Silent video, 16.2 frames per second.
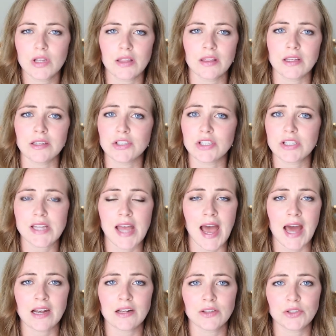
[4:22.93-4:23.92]
and then just
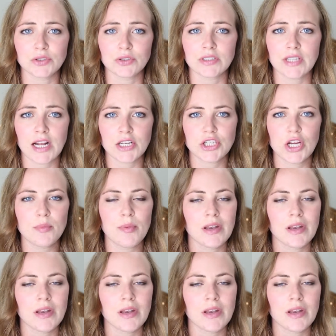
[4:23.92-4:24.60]
added a little touch up,